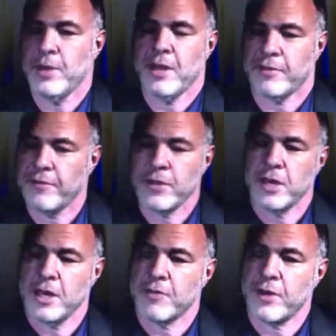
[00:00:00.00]
we have to
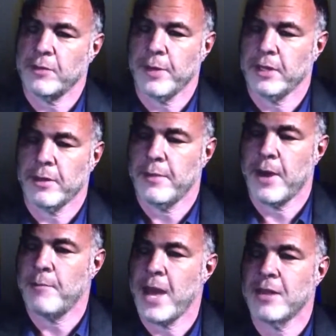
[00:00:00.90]
see it as fundamentally
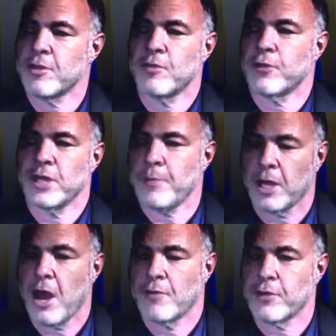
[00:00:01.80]
about men. So, for example, a
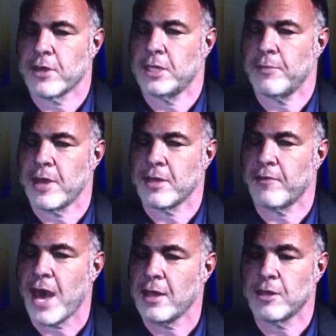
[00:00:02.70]
conference on domestic
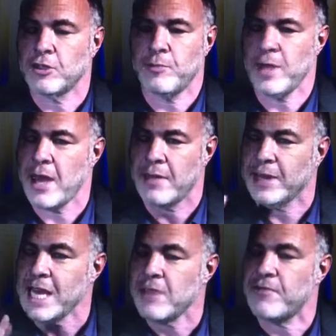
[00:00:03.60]
violence should be at
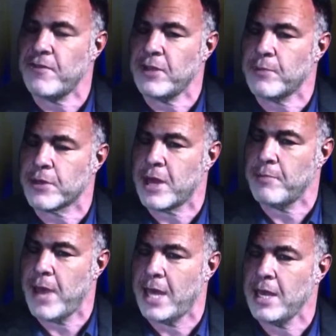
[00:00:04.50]
least
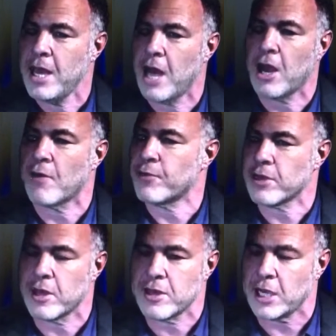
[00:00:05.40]
50% men. A
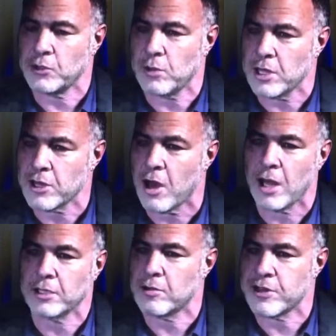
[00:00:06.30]
conference on sexual
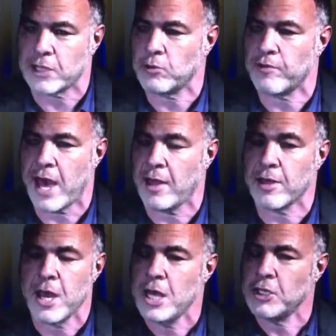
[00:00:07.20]
assault or sexual
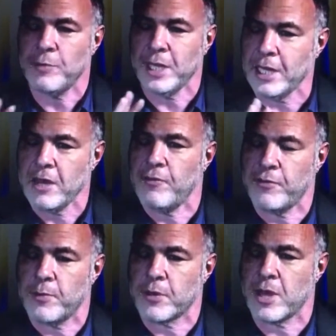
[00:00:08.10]
violence should be at least
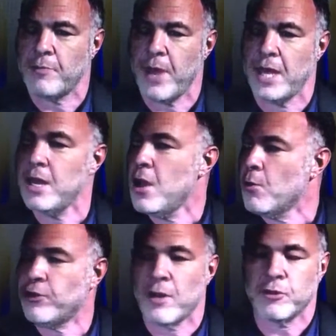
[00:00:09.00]
50% men.
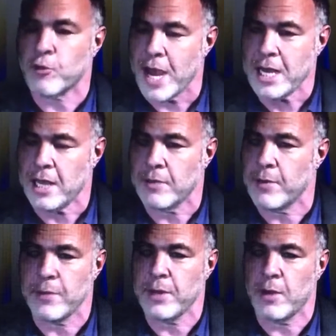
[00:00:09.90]
We should have training,
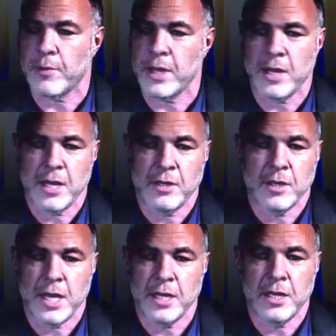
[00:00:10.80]

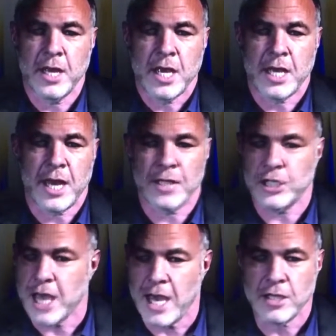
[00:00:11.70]
in
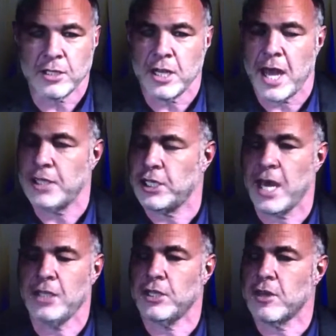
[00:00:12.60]

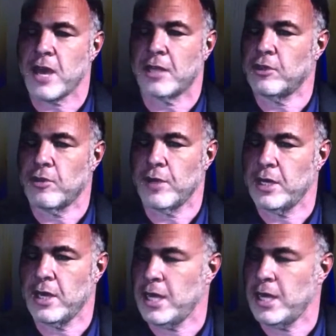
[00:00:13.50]
education sector, in